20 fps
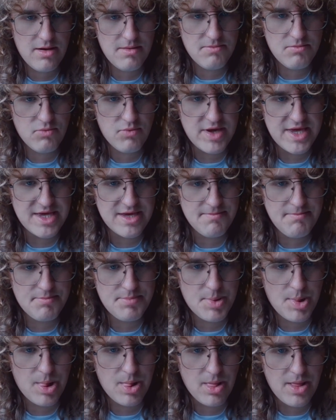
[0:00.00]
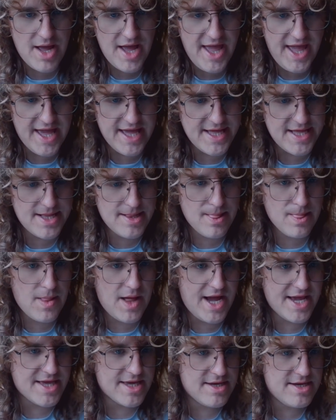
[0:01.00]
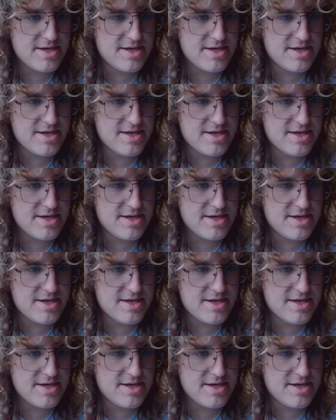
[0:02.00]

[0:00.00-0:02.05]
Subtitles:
We can play like